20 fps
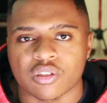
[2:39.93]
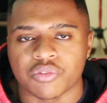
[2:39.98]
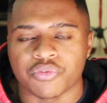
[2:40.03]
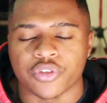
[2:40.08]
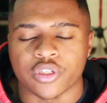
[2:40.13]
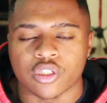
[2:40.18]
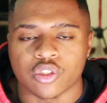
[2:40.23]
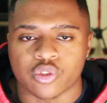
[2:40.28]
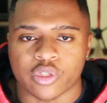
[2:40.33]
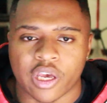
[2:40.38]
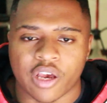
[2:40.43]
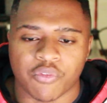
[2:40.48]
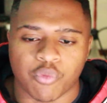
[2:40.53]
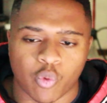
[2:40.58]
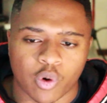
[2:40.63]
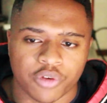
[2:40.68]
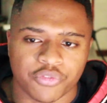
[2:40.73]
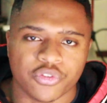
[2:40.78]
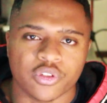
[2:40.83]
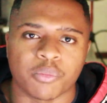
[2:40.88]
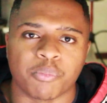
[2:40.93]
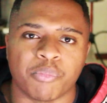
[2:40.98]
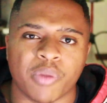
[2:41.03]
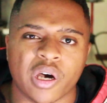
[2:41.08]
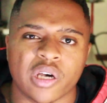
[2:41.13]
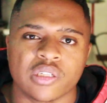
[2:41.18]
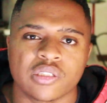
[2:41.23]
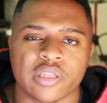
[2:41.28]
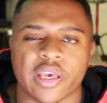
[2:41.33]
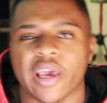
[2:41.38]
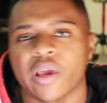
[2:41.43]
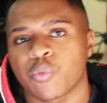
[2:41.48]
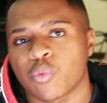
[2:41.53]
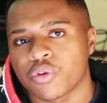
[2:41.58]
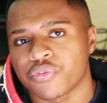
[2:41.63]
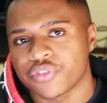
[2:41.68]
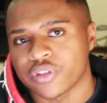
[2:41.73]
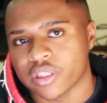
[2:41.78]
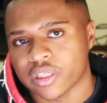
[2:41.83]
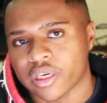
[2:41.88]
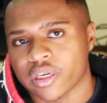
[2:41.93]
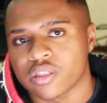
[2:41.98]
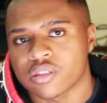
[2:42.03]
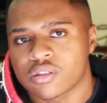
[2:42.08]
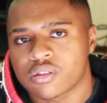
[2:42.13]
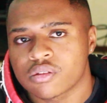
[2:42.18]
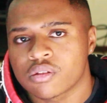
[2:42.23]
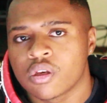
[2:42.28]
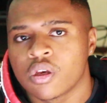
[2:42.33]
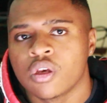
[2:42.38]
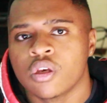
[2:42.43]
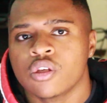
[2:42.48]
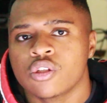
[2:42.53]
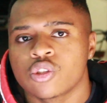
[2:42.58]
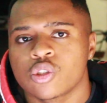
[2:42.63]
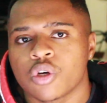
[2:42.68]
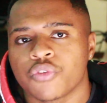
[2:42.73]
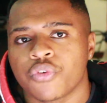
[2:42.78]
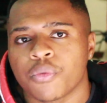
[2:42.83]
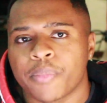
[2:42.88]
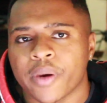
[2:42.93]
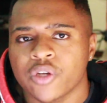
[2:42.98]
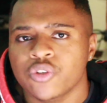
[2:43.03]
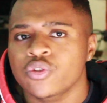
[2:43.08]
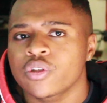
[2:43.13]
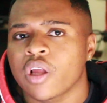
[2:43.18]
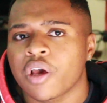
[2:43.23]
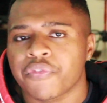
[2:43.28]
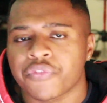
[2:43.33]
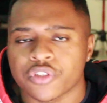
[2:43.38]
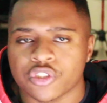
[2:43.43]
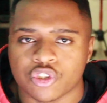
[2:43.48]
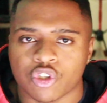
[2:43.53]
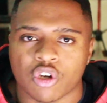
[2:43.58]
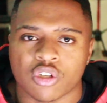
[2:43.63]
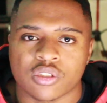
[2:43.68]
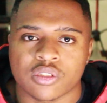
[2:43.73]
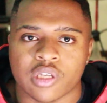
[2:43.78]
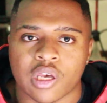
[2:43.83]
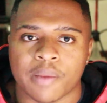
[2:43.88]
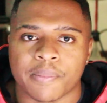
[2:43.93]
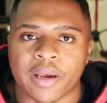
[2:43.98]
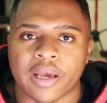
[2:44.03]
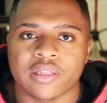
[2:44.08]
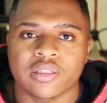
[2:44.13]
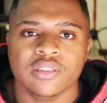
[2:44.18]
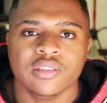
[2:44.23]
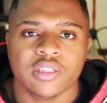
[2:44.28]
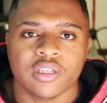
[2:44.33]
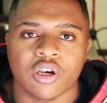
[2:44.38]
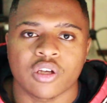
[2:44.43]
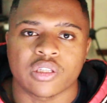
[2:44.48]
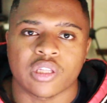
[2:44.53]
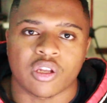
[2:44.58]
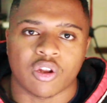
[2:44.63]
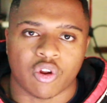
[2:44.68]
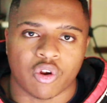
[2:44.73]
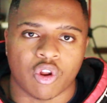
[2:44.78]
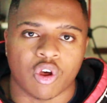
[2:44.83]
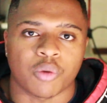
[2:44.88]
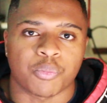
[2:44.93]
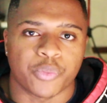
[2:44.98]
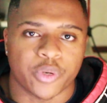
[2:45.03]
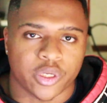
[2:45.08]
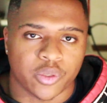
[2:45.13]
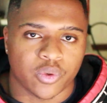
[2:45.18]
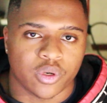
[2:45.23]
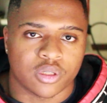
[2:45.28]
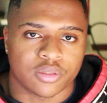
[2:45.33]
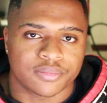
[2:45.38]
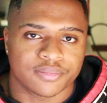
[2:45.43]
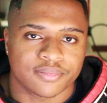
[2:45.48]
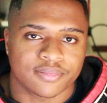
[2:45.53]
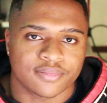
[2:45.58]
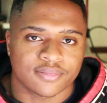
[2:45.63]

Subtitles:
and convenient to have one for the buds and one for the case. So for battery life and charge time, I think they got that unlocked pretty well.